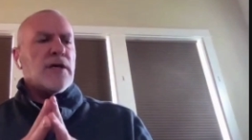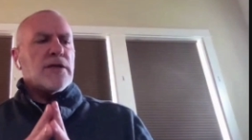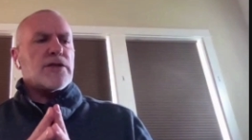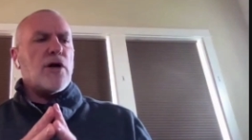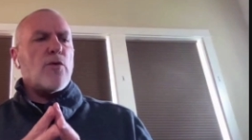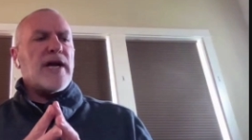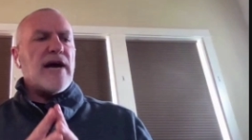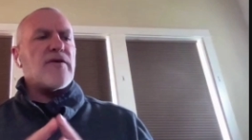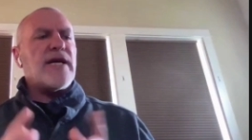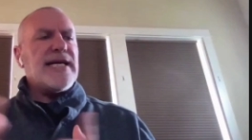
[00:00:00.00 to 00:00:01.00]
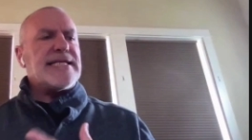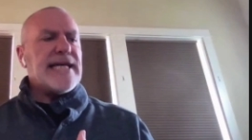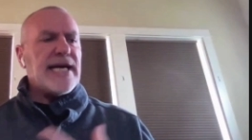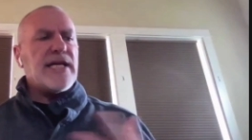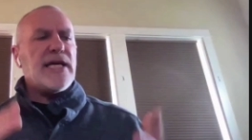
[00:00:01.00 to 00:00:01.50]
So whatever he
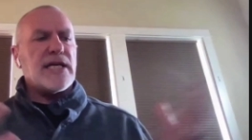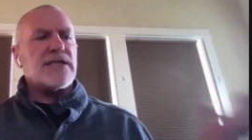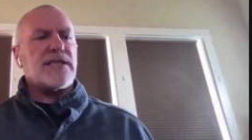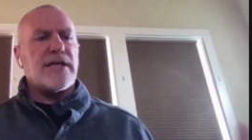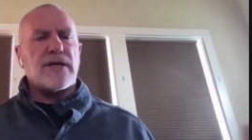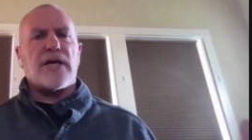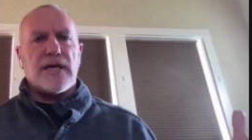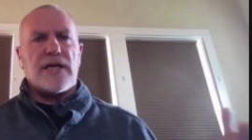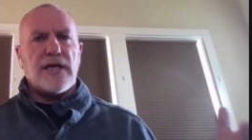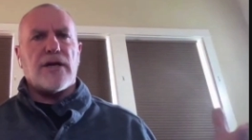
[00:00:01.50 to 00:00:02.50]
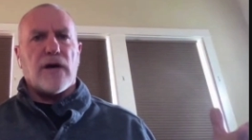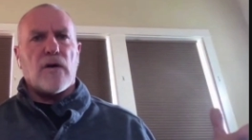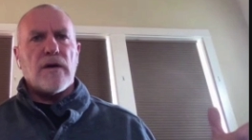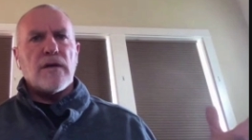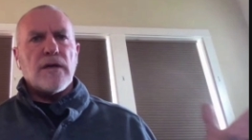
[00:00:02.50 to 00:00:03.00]
did, he considered Aikido.